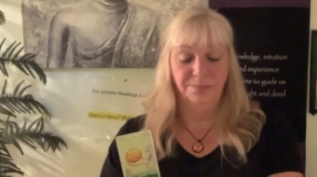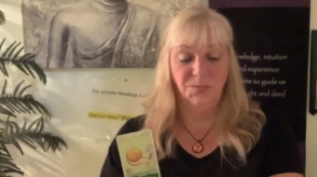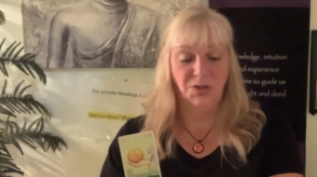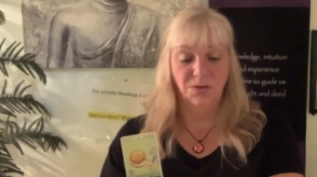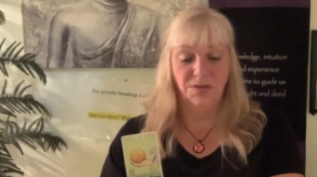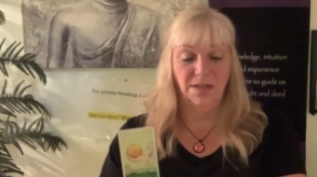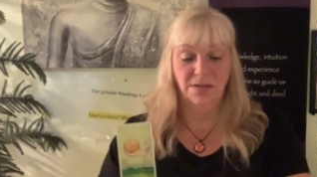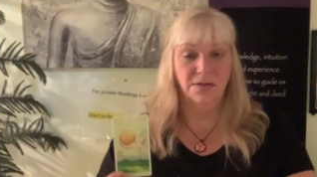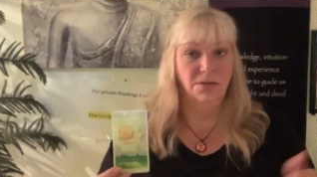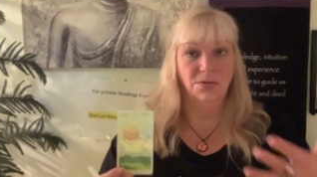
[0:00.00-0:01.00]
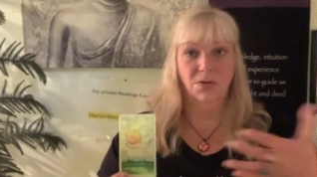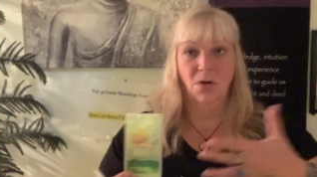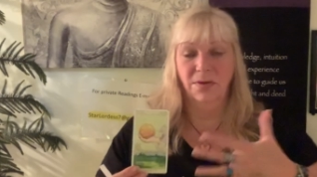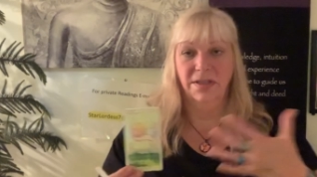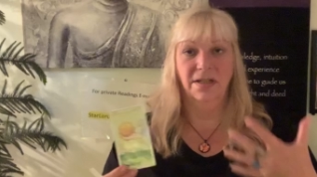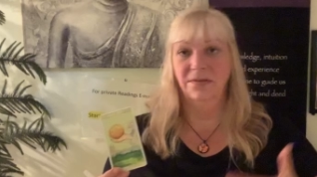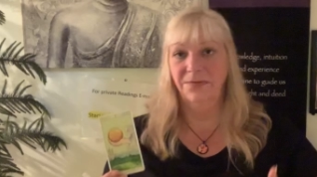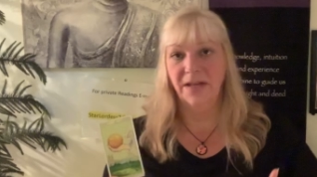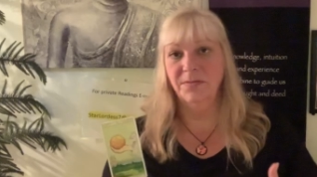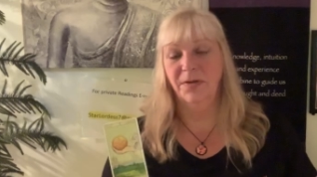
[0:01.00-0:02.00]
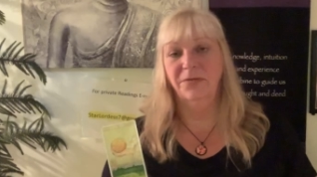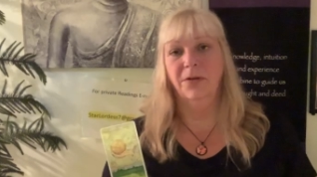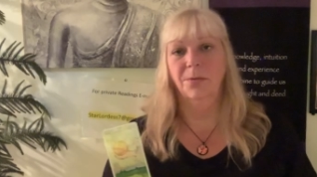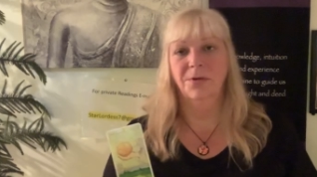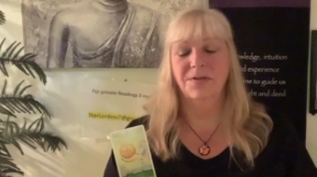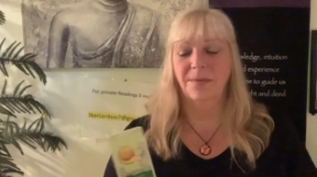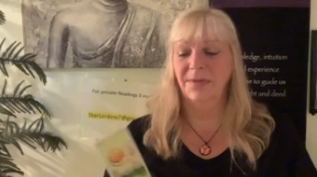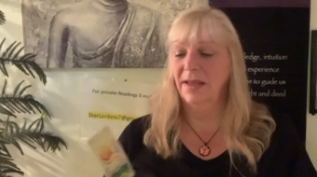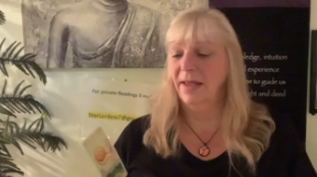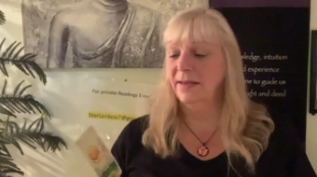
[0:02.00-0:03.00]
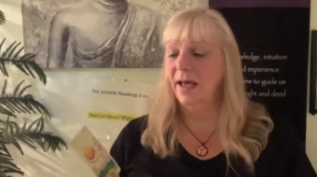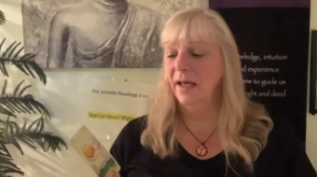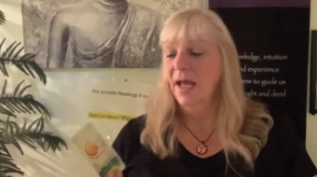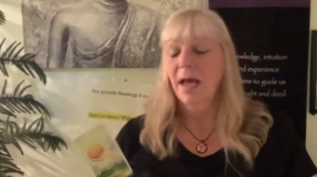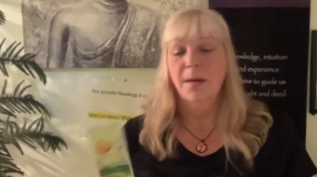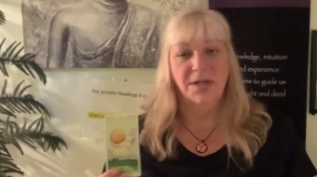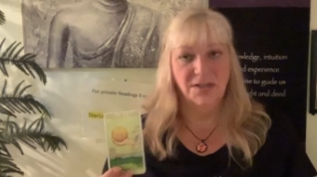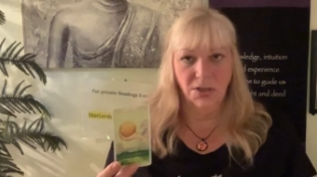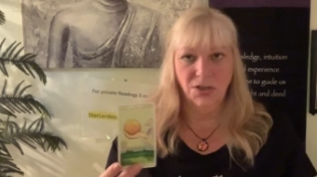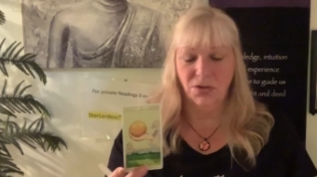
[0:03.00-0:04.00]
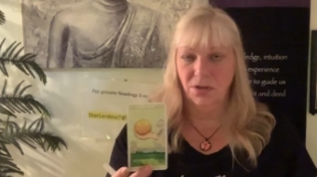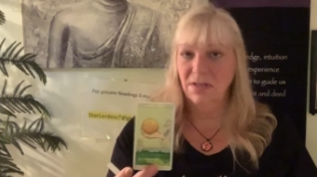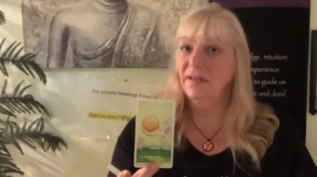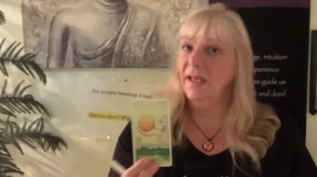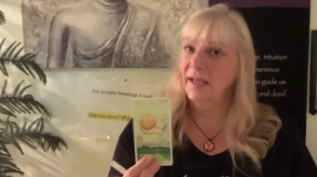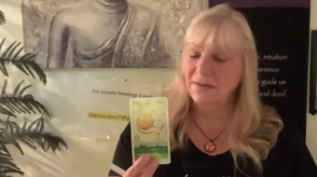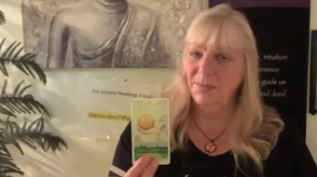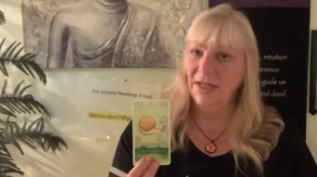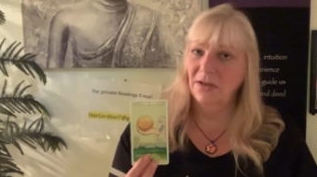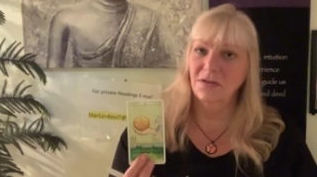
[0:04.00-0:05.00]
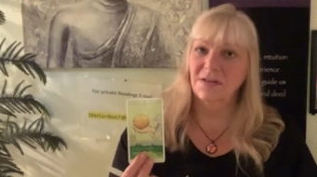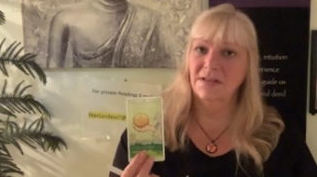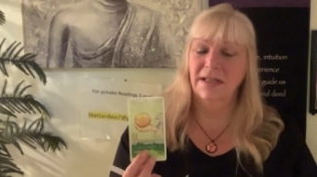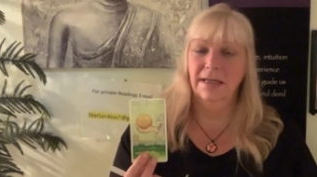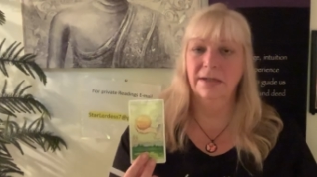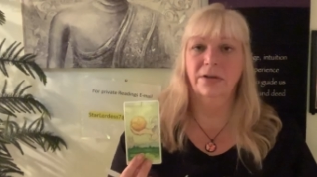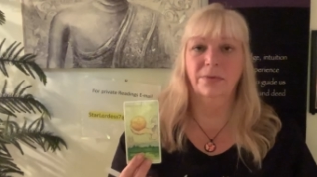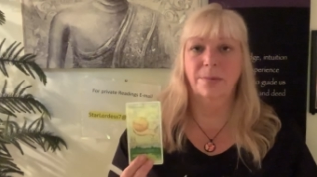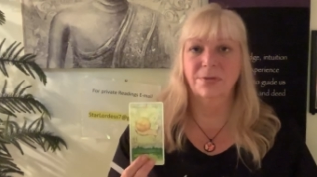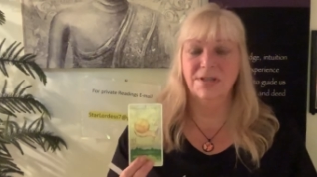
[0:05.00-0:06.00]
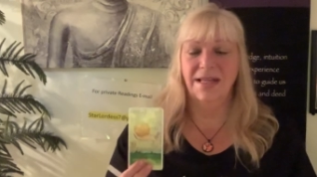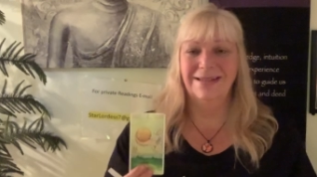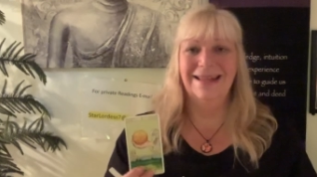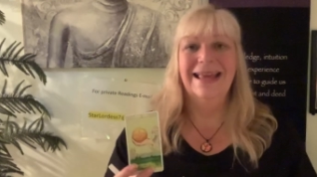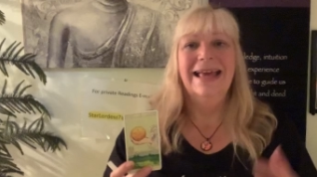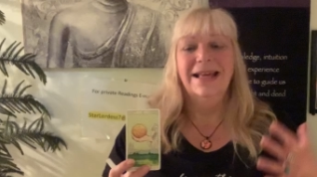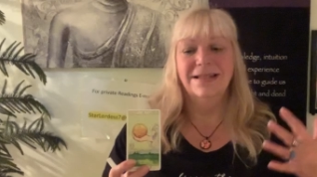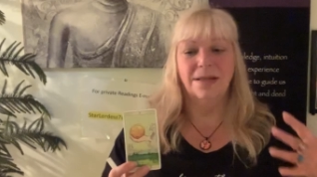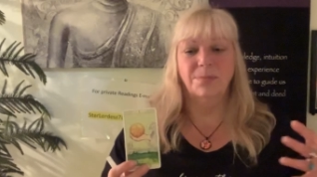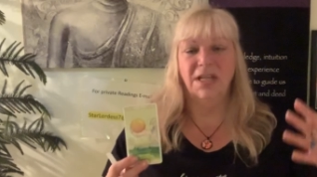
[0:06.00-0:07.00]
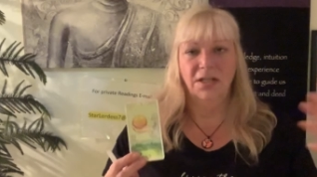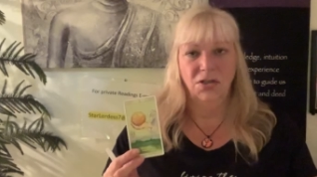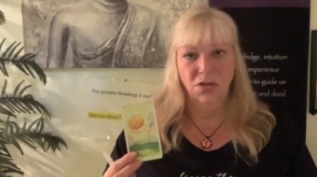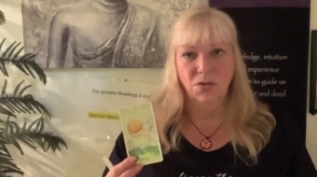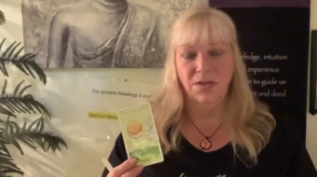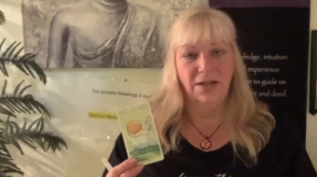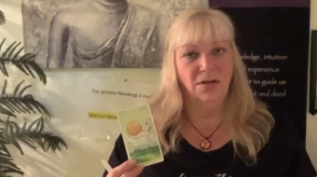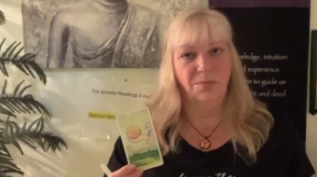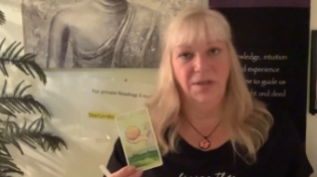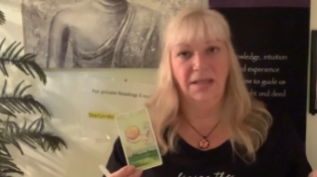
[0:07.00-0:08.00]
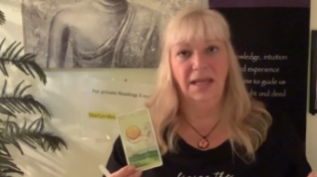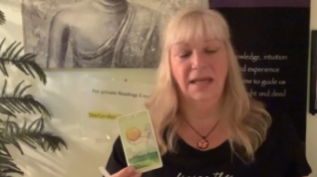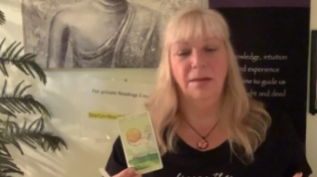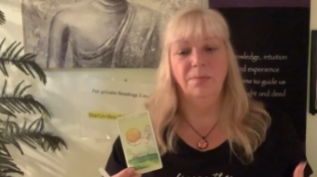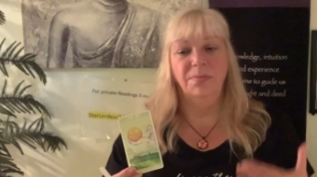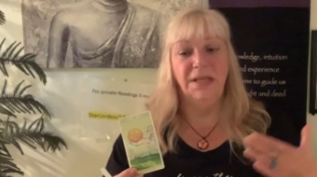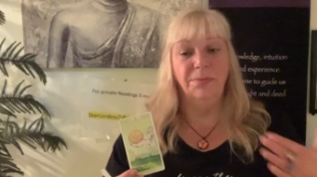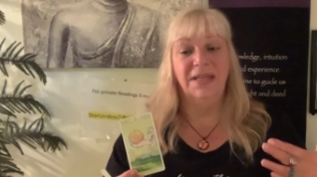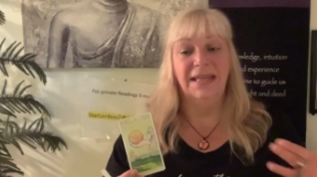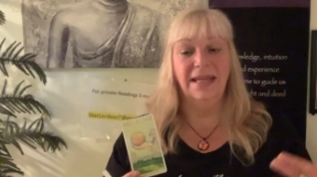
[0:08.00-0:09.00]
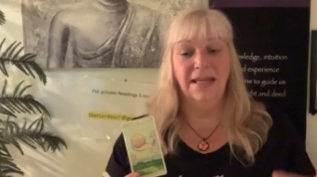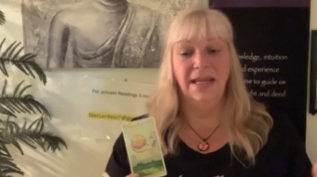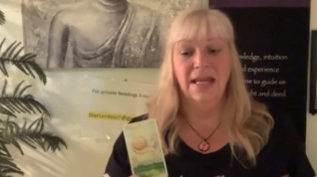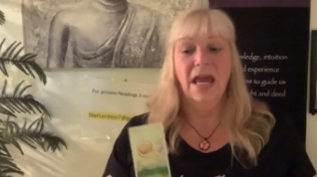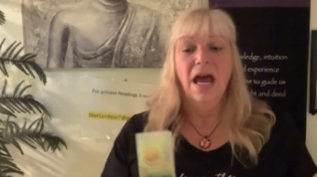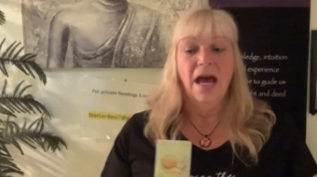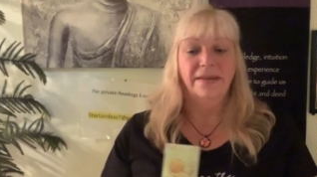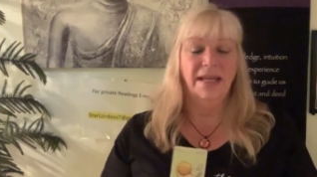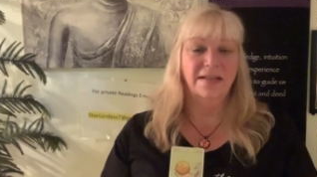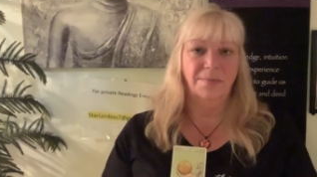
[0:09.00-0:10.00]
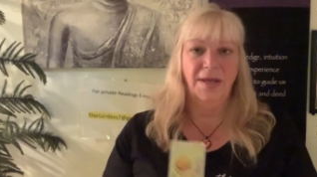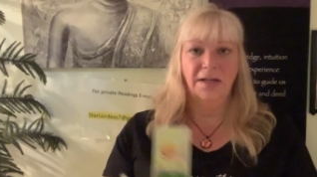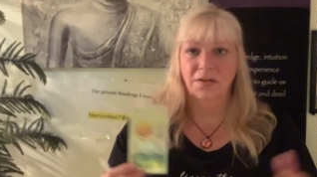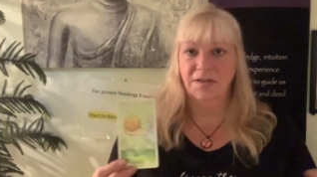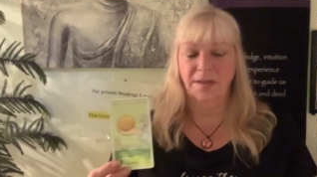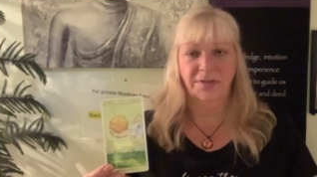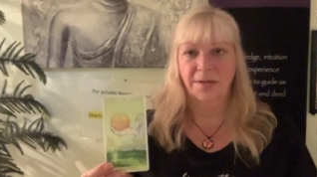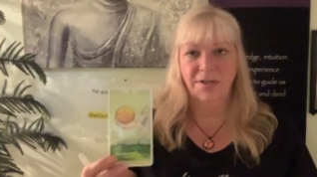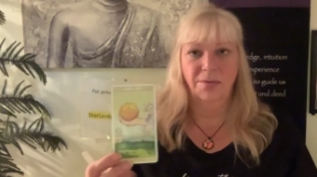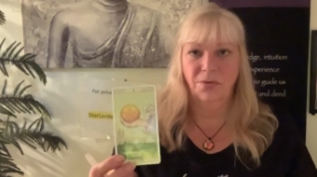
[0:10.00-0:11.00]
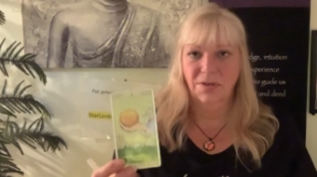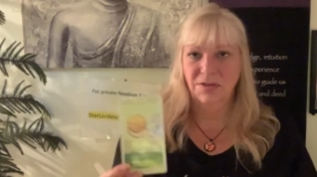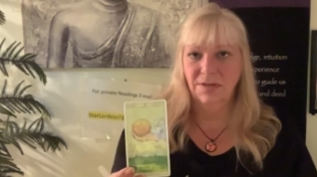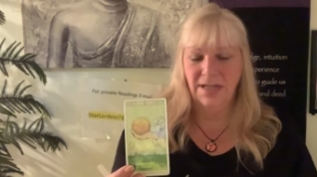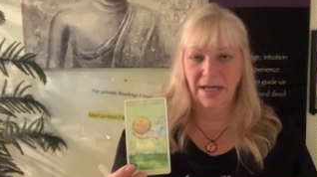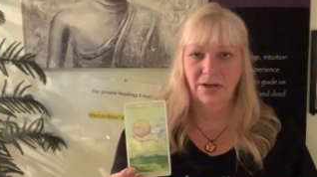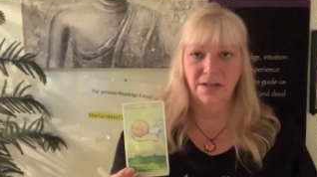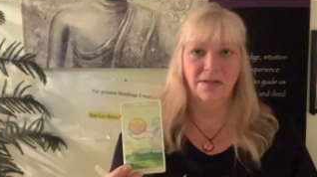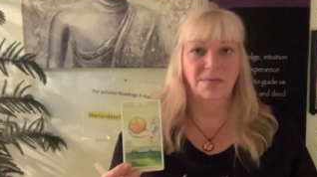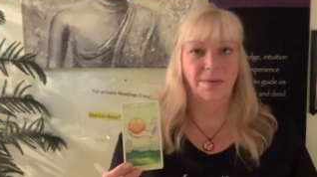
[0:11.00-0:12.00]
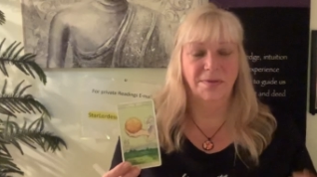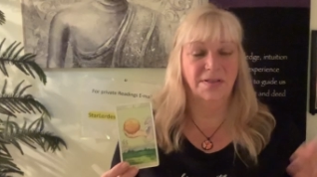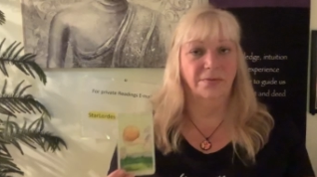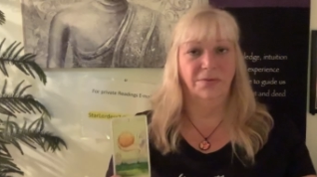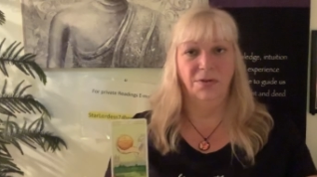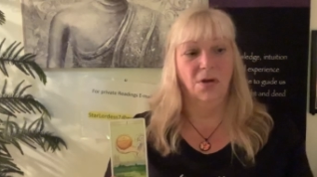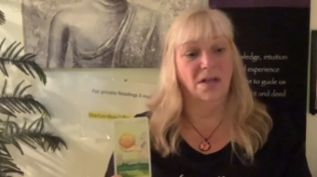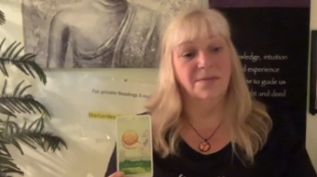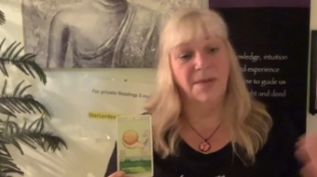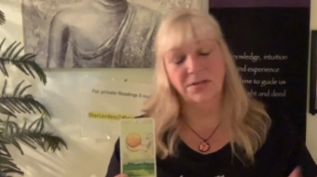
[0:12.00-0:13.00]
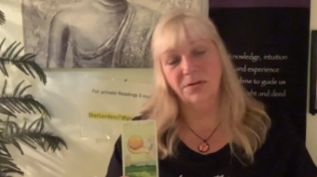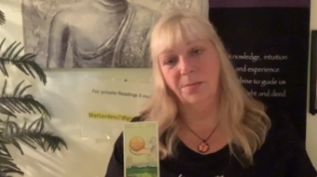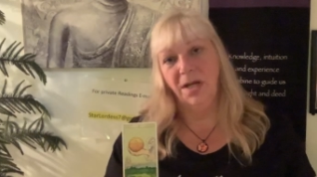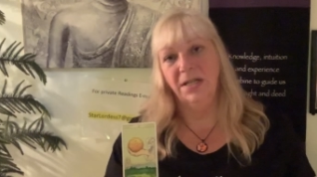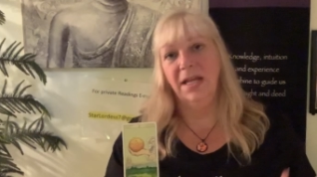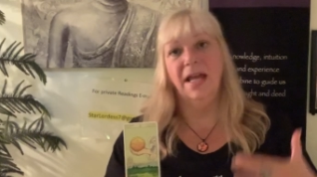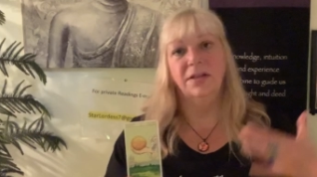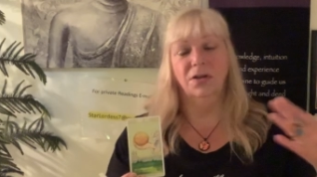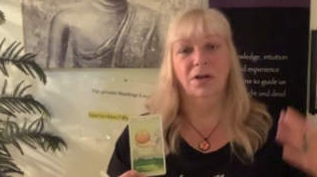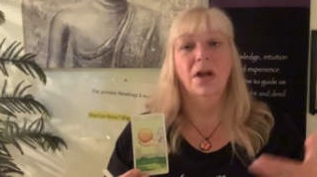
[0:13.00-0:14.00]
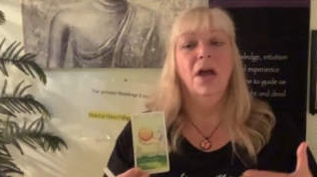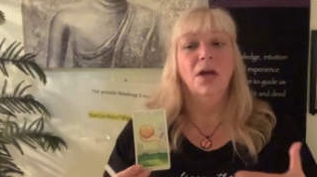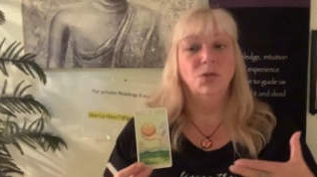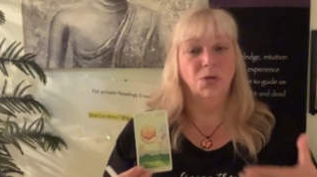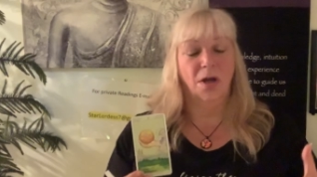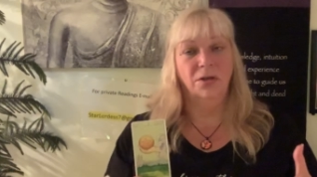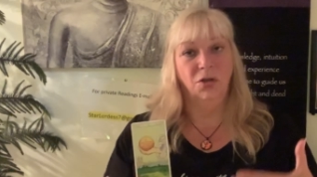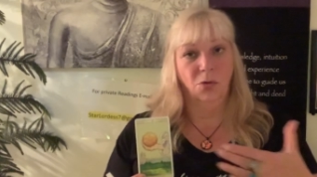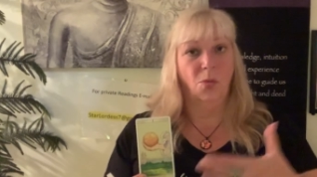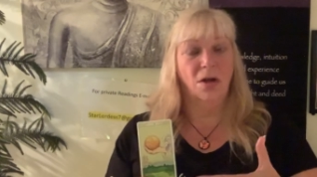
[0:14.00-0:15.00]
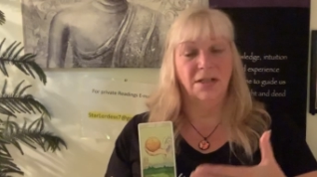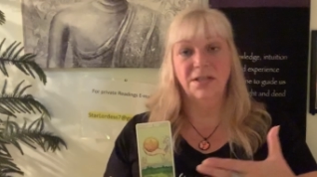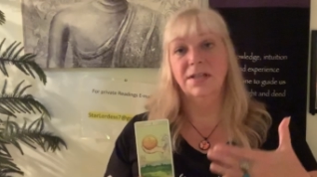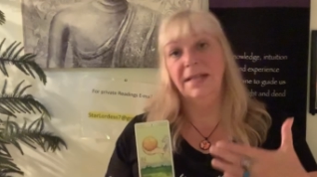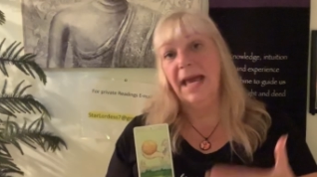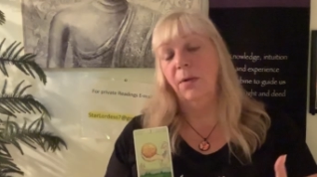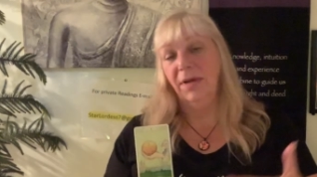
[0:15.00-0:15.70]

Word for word: choosing to go with an investment firm or something like that. But it's a good choice. The Ace of Pentacles is here representing something new that could begin be beginning. The Ace of Pentacles sometimes can point to inheritance. Maybe some of you got some extra money and you're you're wanting to now